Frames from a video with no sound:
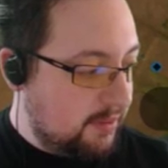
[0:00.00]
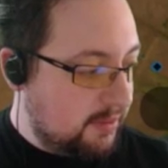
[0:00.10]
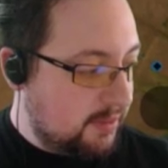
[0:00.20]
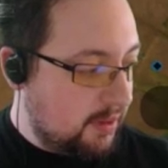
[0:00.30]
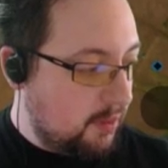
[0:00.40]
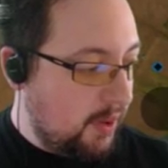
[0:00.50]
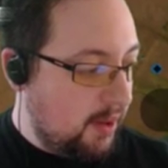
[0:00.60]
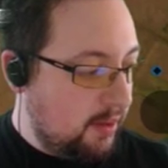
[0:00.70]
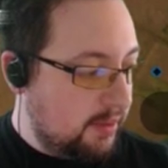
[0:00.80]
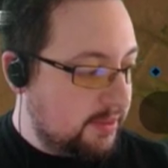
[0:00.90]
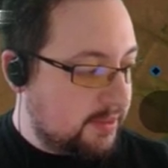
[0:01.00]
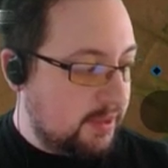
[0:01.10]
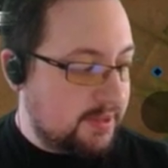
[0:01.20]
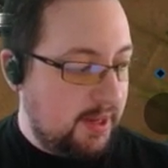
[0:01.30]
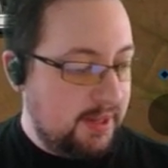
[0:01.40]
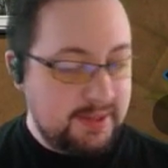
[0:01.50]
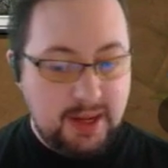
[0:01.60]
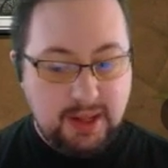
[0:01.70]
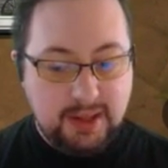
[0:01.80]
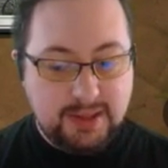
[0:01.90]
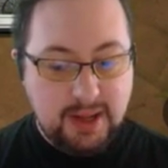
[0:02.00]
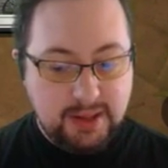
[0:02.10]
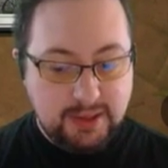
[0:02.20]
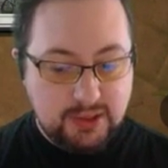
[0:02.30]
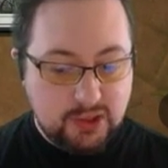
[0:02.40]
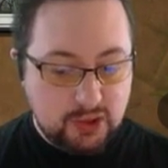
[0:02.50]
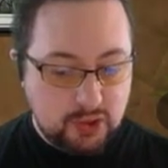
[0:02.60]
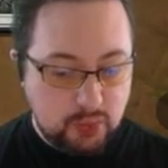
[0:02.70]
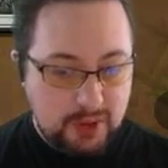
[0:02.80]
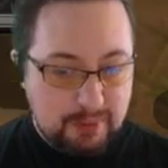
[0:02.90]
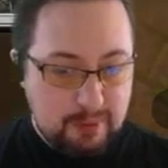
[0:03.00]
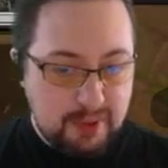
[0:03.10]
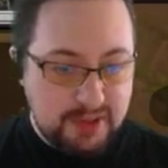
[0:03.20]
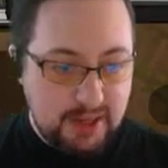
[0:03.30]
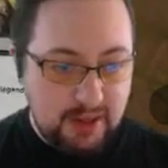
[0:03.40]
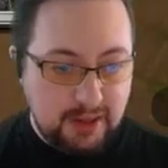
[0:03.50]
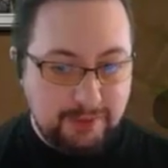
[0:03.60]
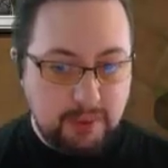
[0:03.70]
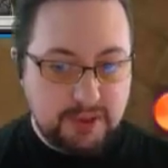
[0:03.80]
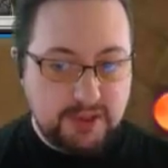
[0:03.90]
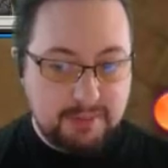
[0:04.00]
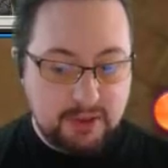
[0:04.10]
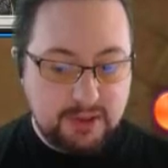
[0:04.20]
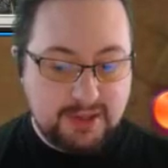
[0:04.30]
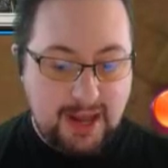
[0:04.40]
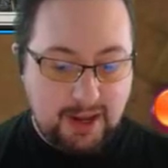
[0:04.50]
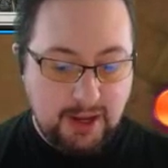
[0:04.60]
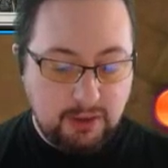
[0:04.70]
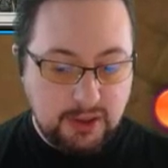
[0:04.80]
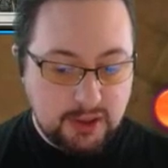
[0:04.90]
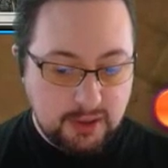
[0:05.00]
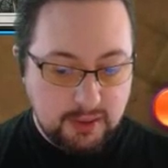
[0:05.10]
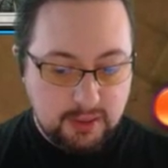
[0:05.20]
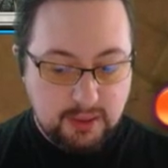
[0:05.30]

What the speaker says: There, well, see, it's not a sweeper per se. Like, it forces them to sack a creature.